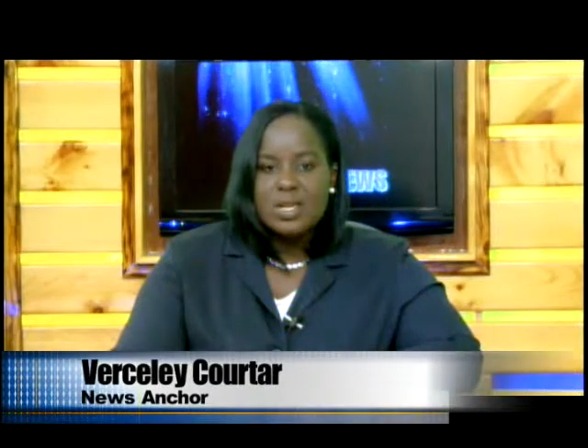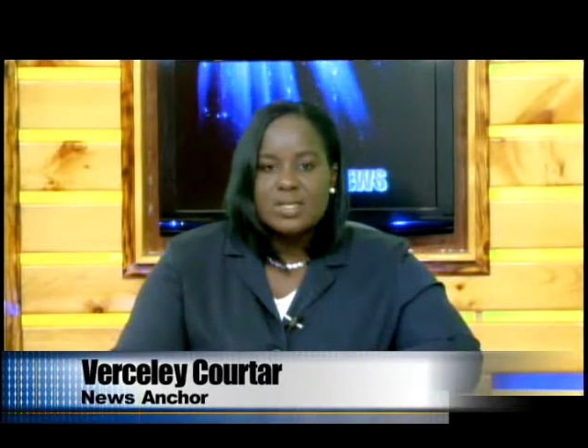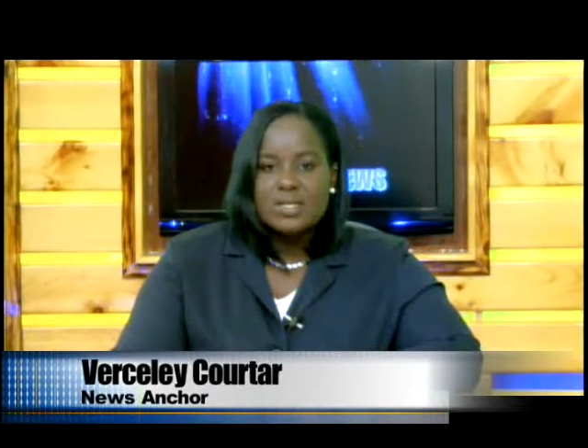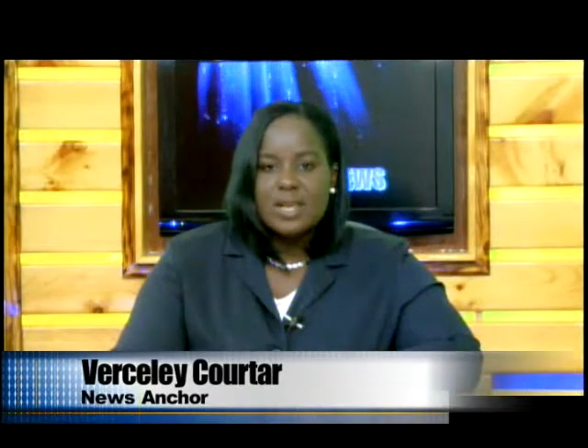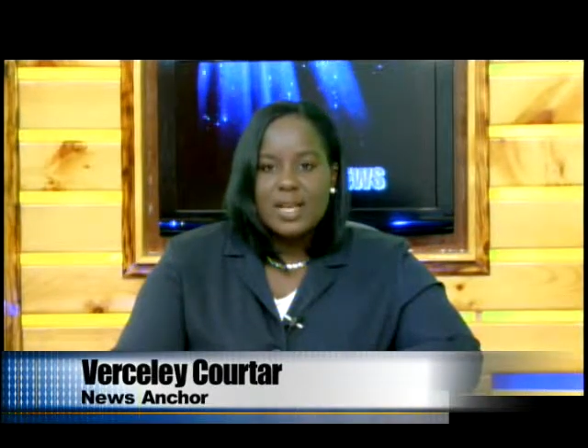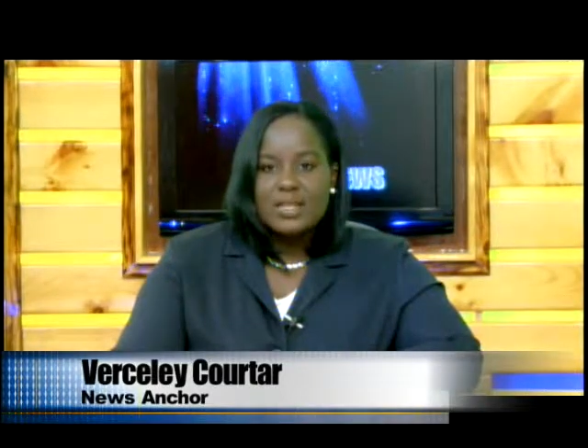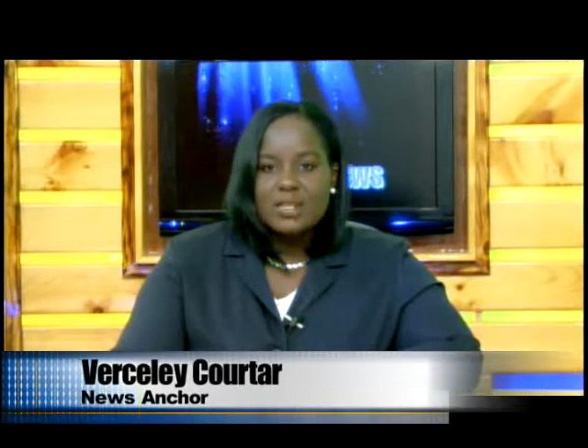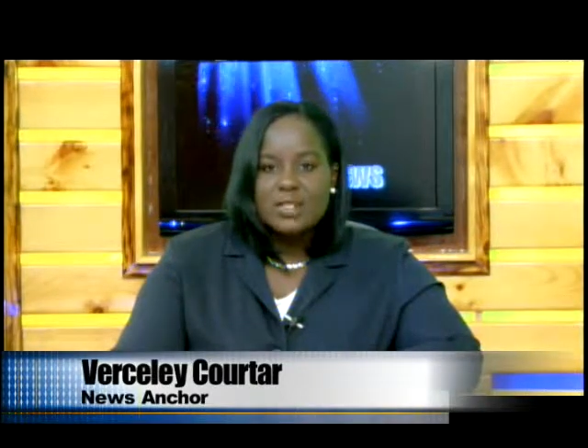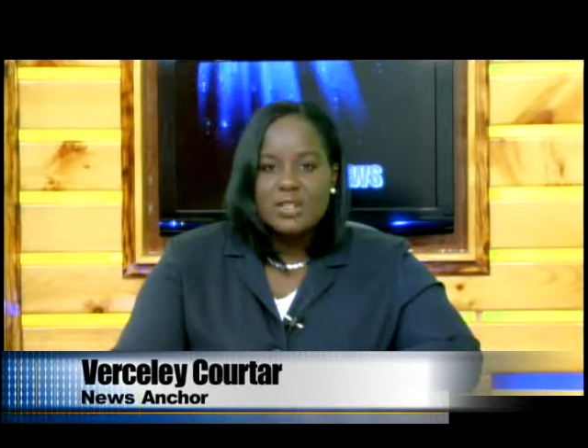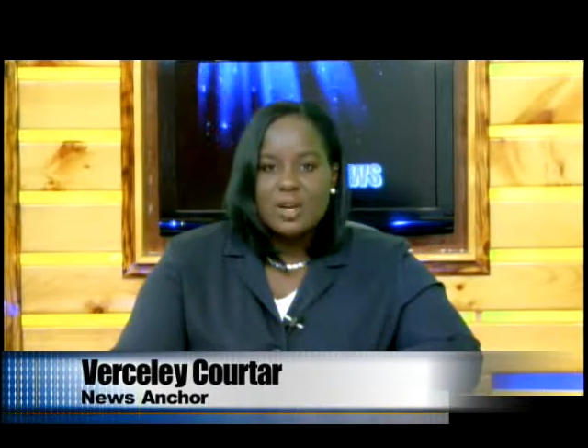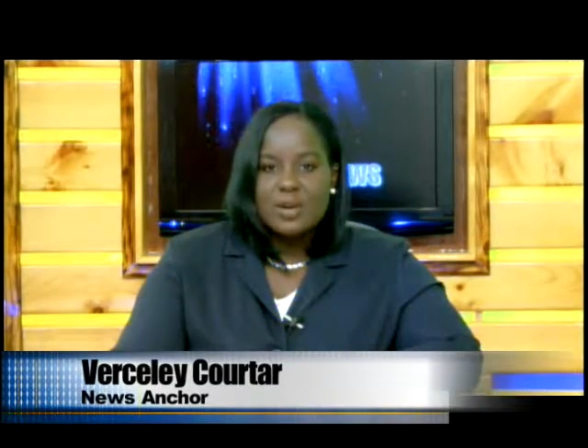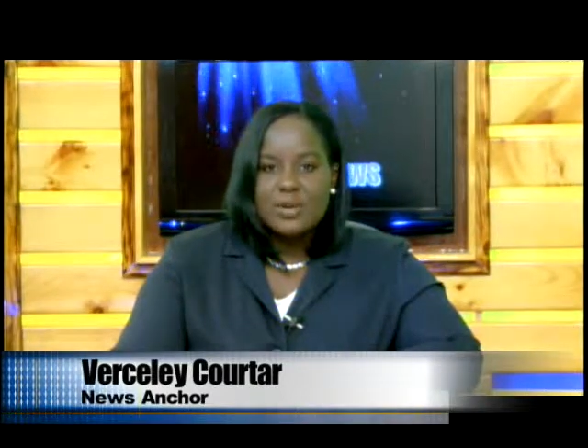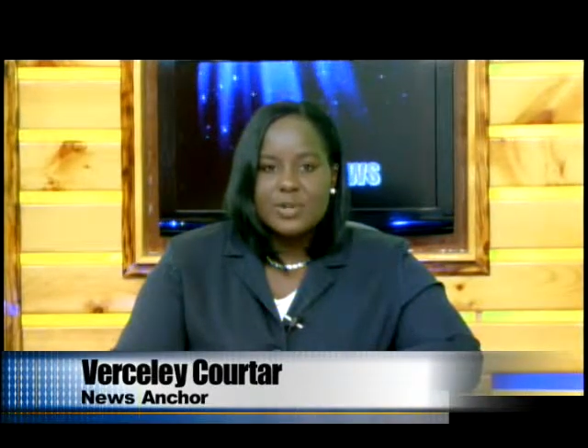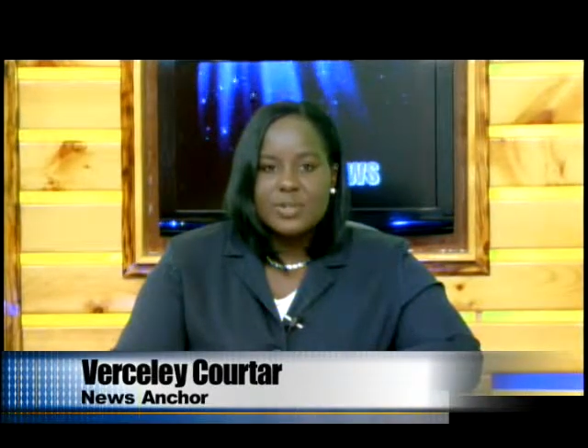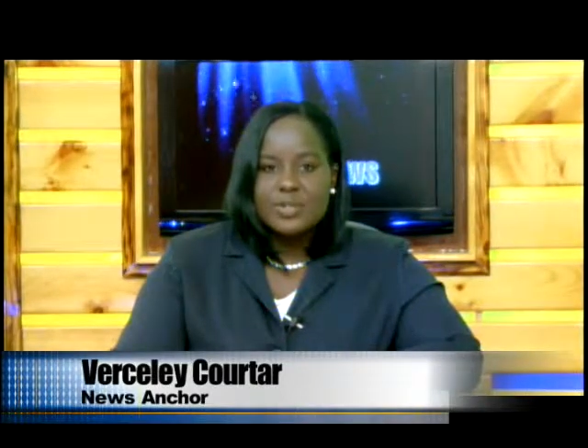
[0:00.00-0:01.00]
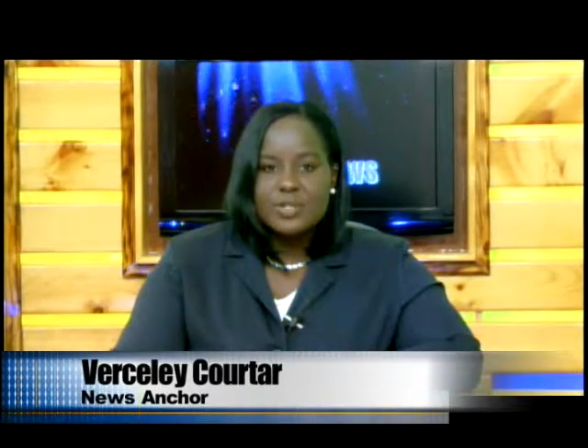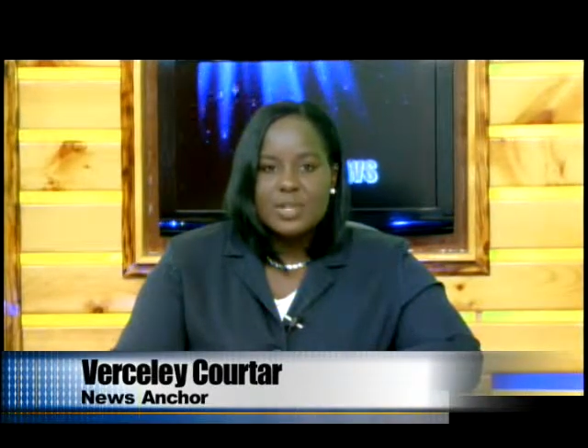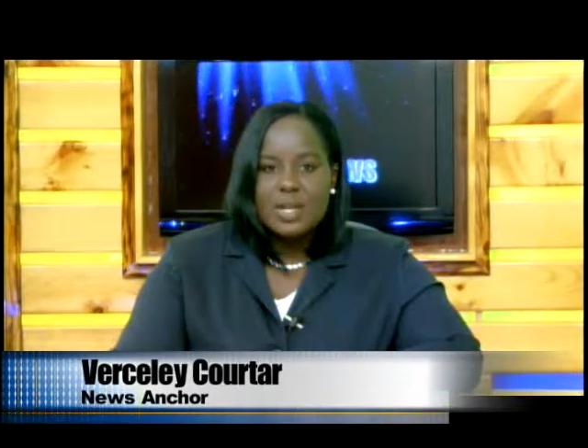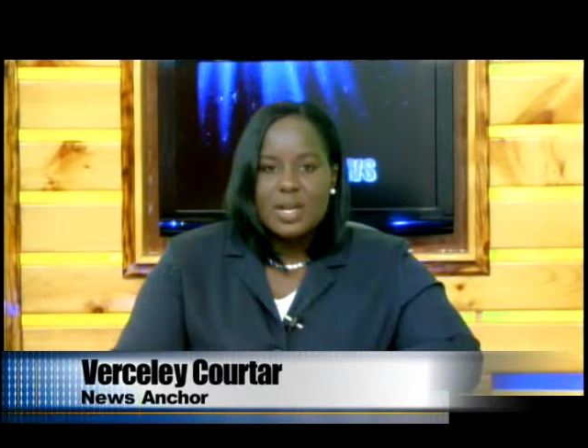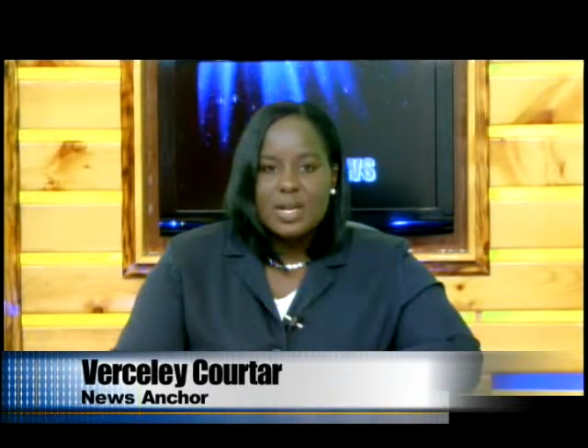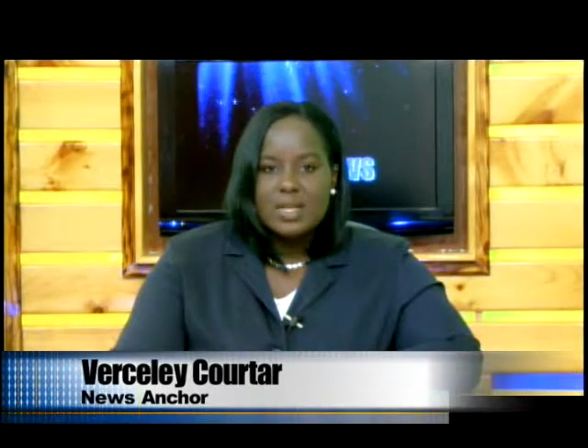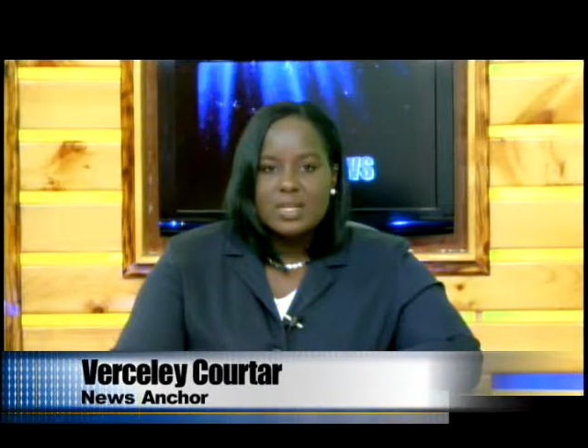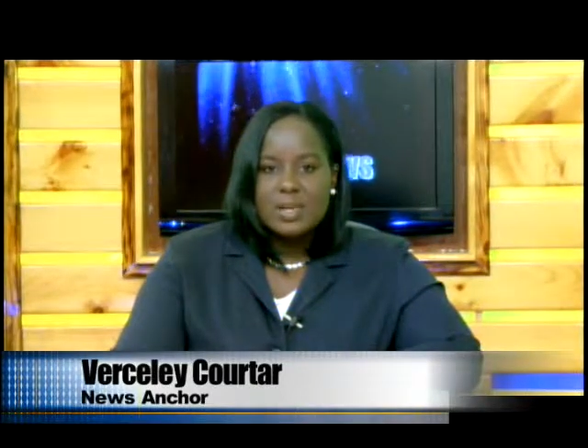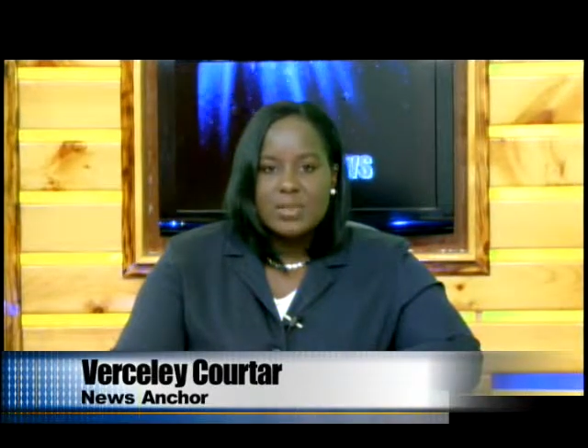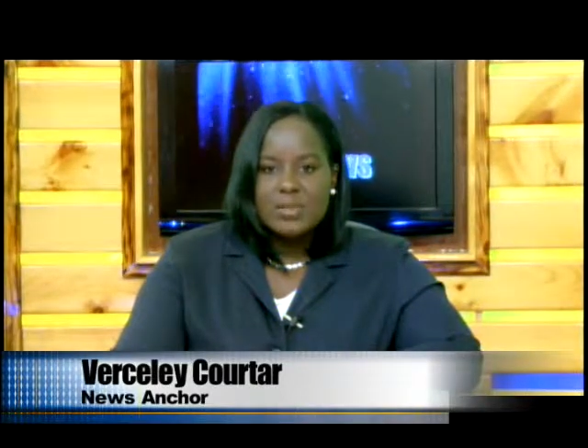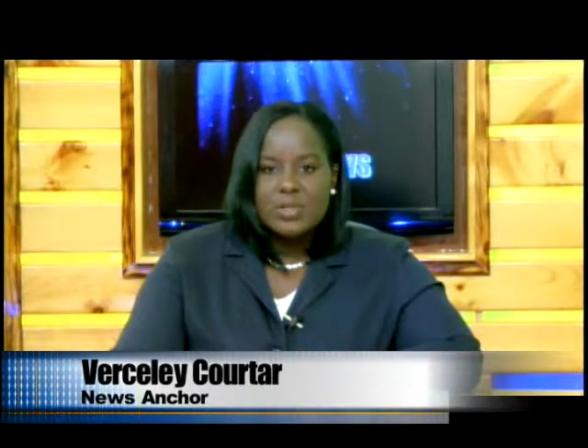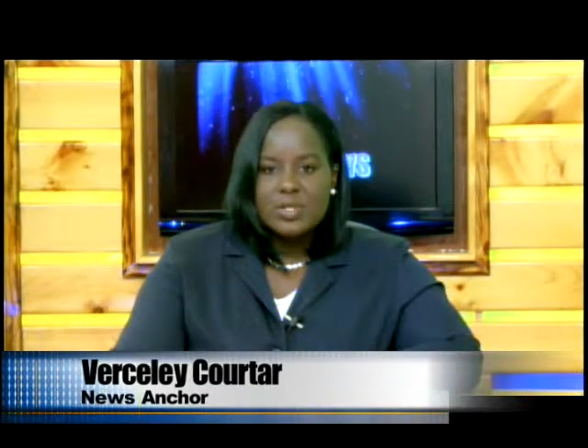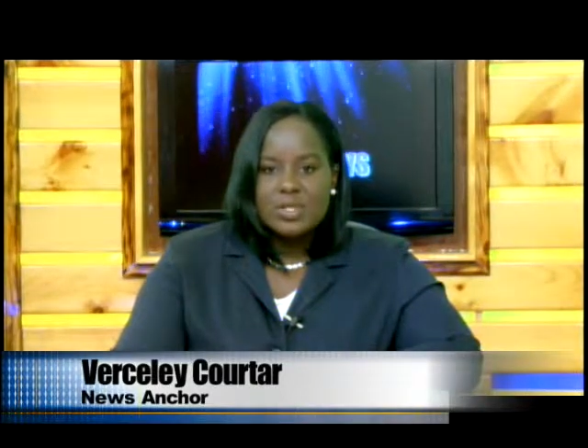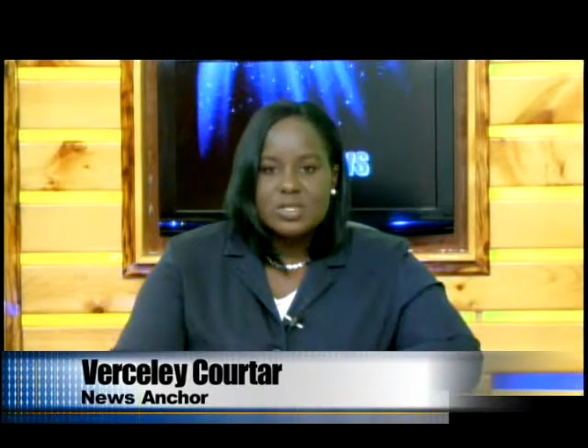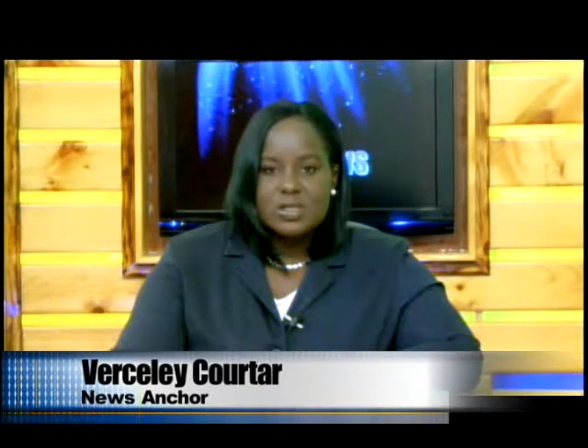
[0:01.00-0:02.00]
scattered showers,
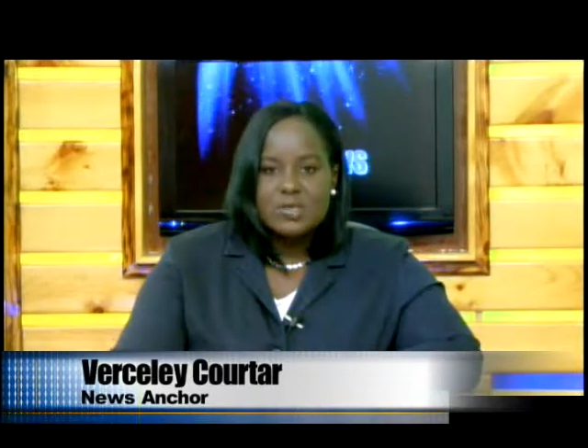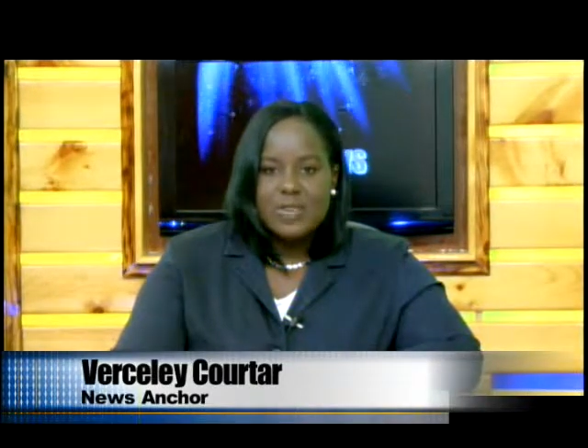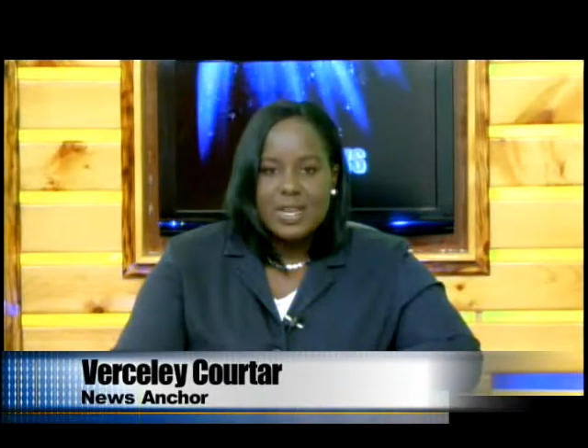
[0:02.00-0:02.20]
temperatures of